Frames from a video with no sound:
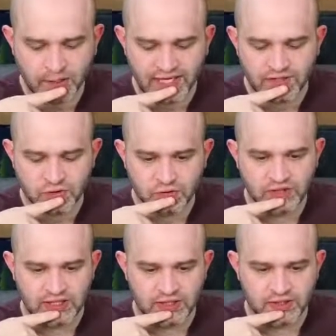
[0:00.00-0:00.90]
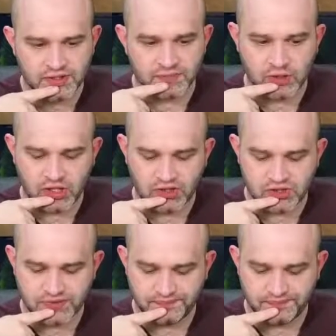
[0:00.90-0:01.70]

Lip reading: I do need some cards.